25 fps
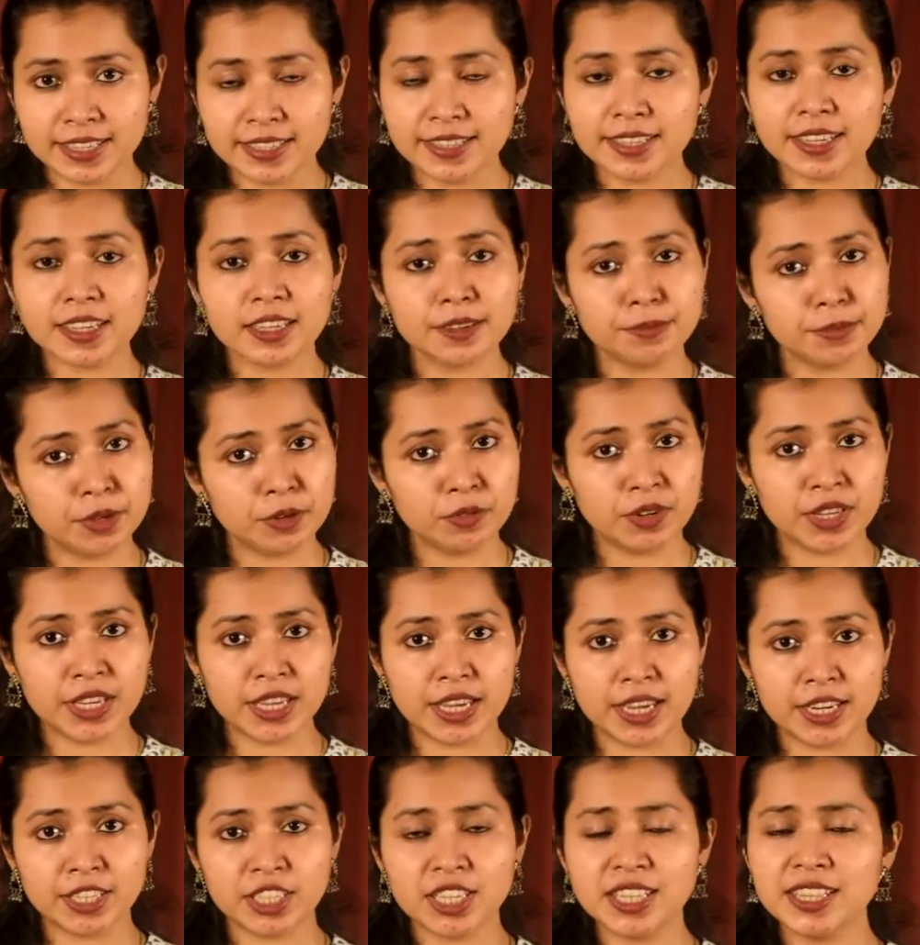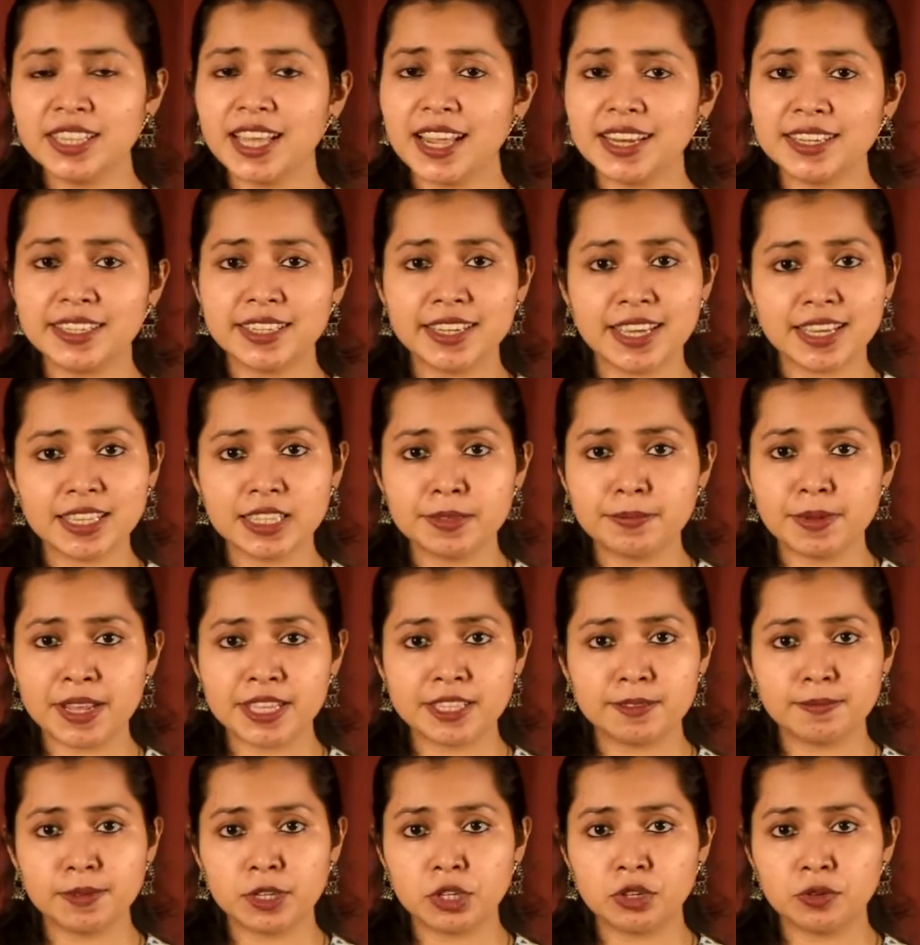is the communication that takes
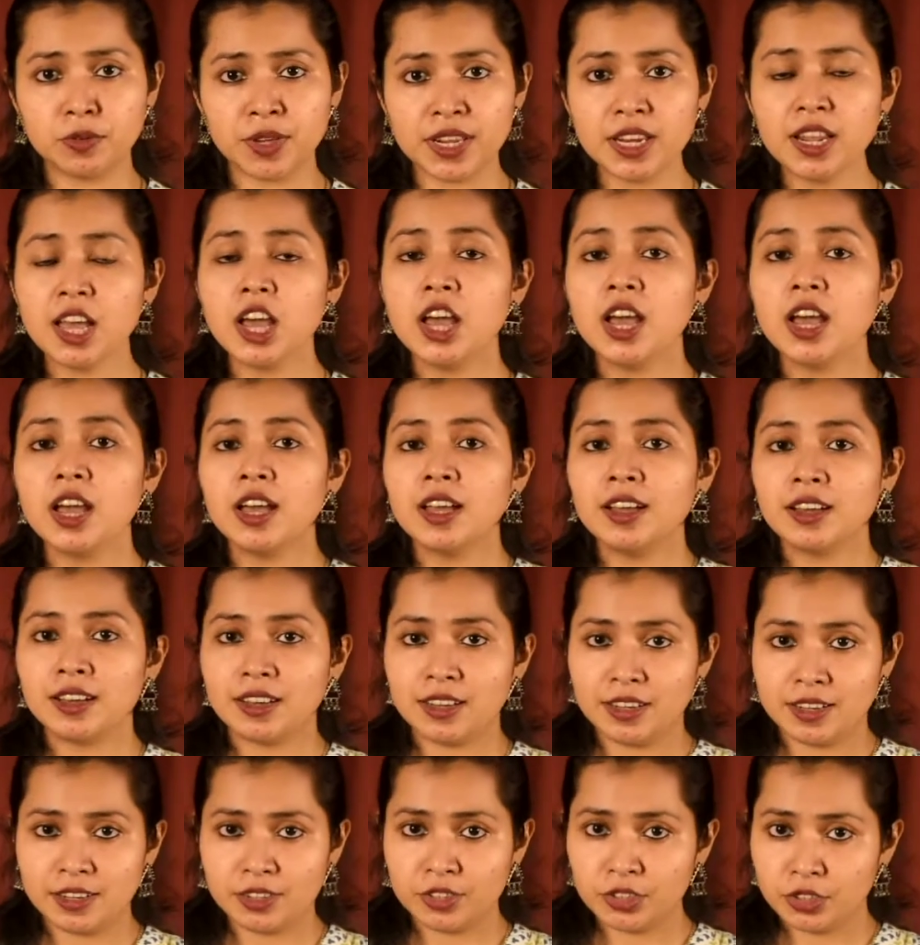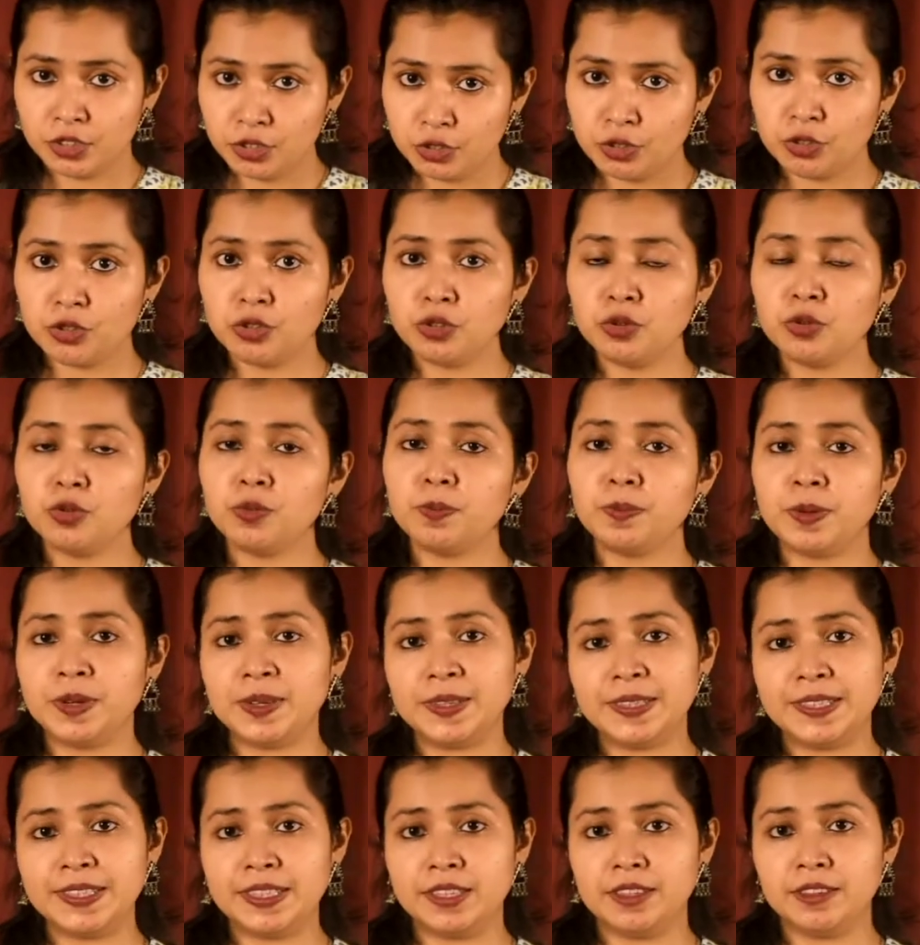place between uh, two
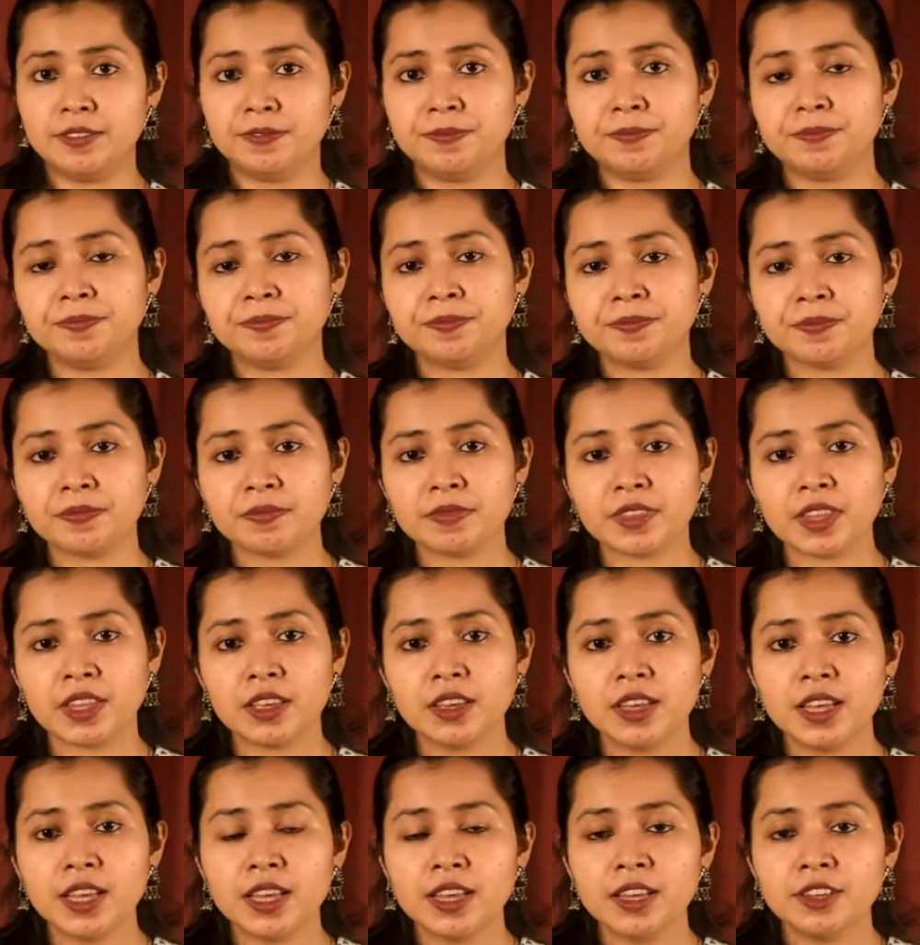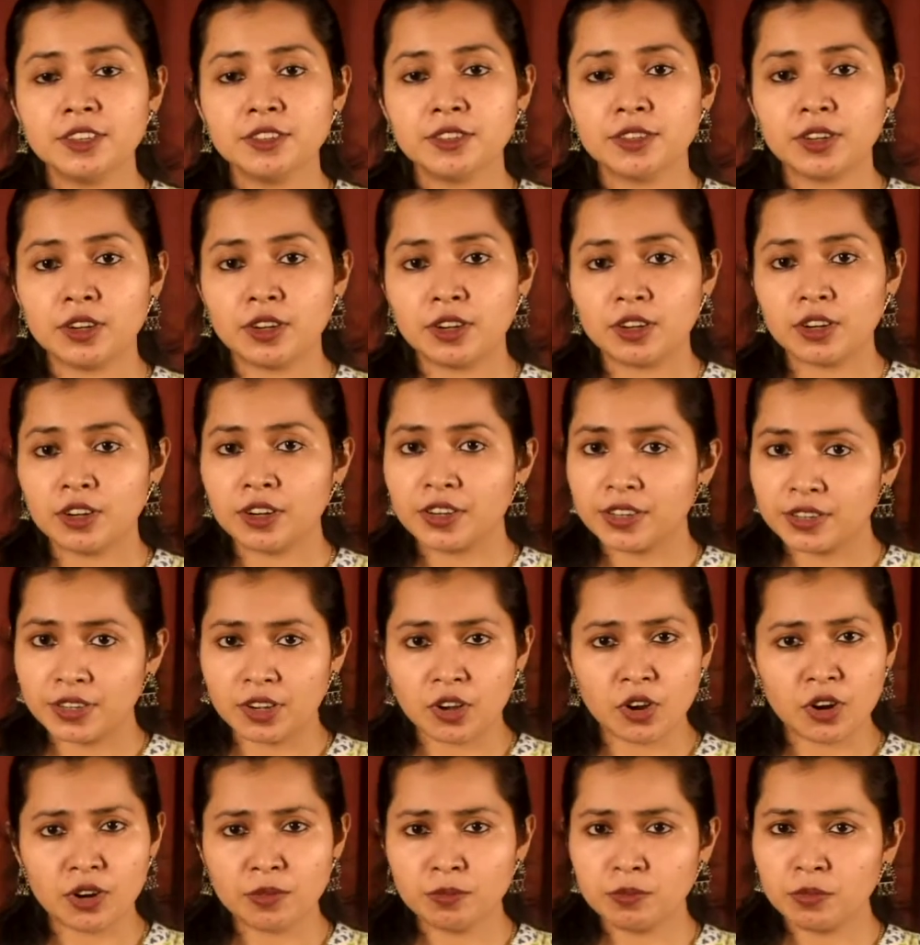person or,
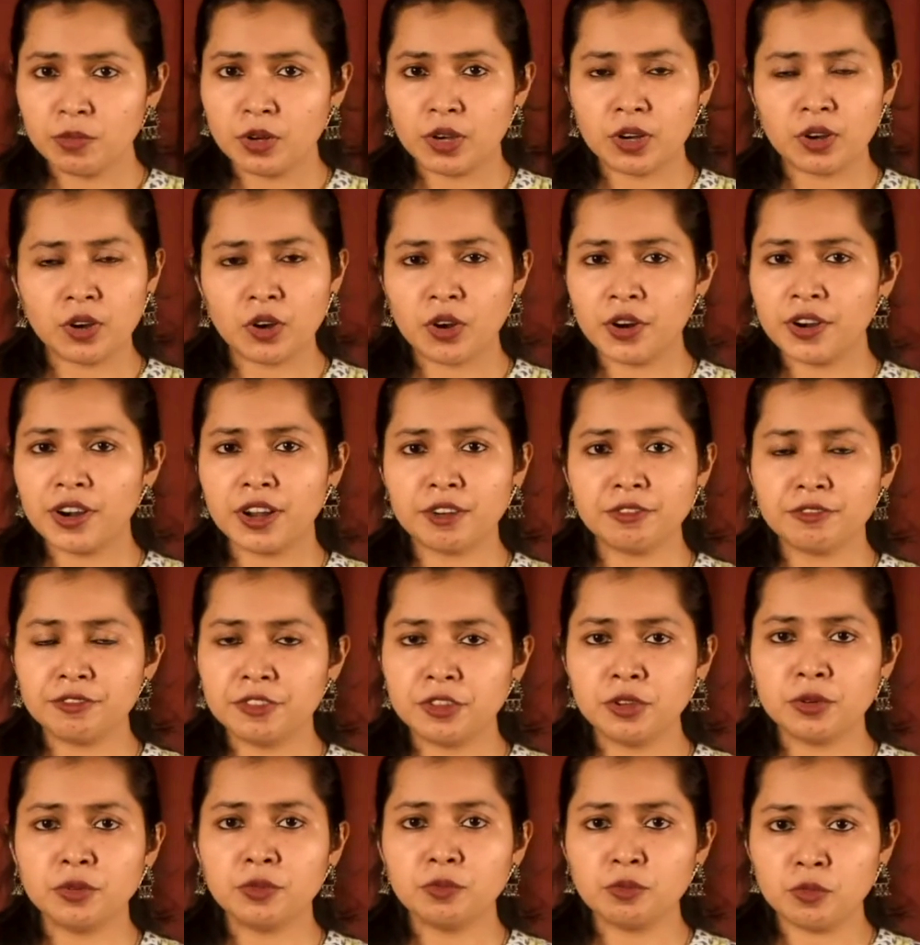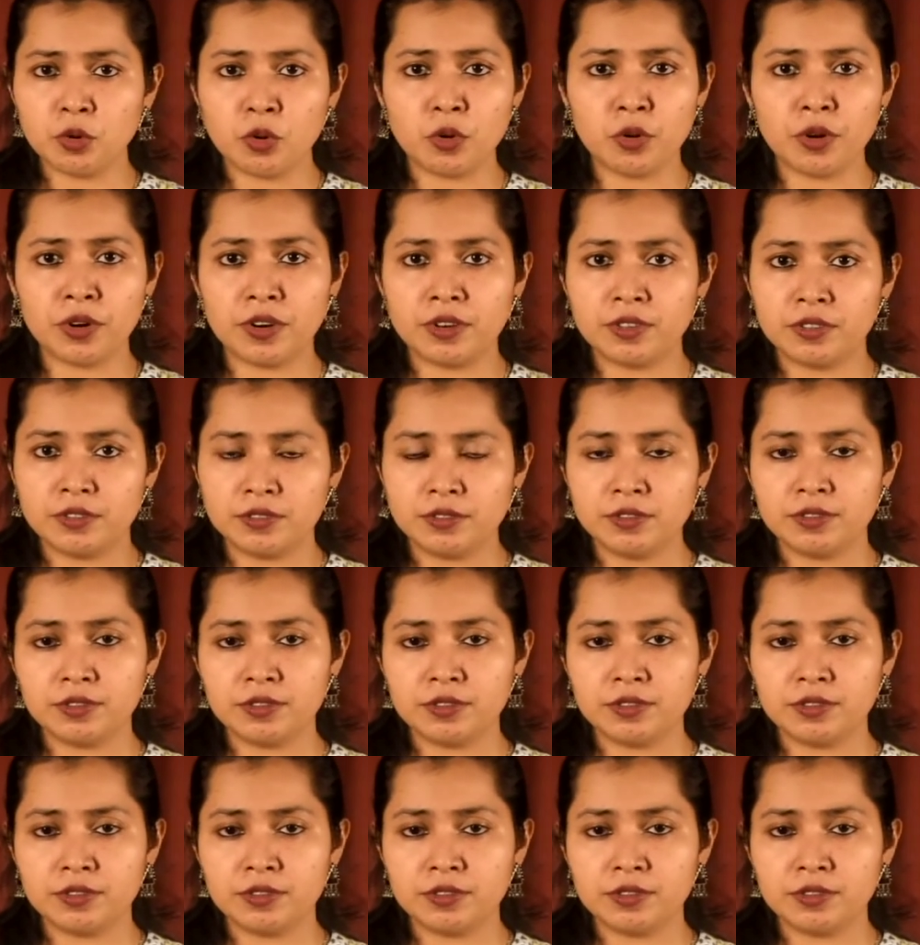or, or a few more